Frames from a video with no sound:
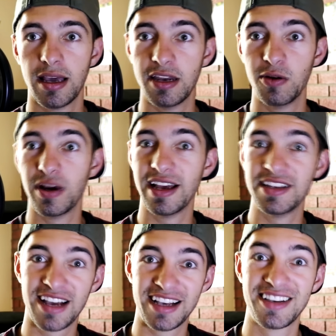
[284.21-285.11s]
Anyway,
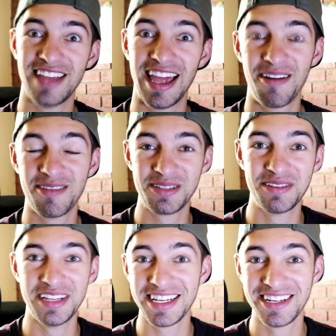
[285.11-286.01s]
as you guys saw, that one was
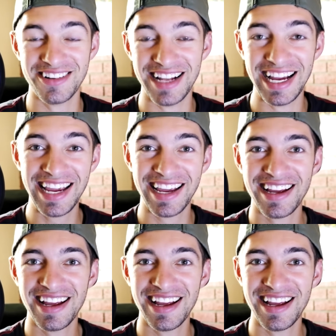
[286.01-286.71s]
really cool, eh?